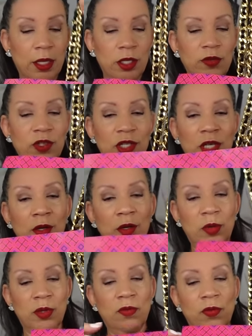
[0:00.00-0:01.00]
You've seen
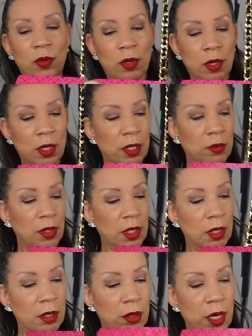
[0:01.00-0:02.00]
her before. Let me
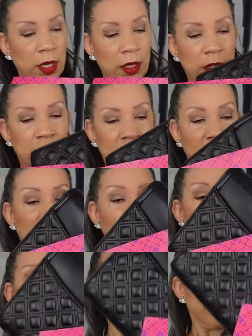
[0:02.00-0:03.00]
get her out of this
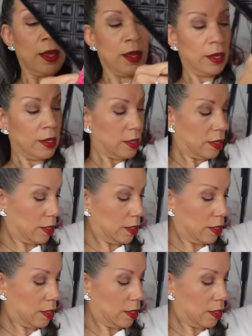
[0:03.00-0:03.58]
bag.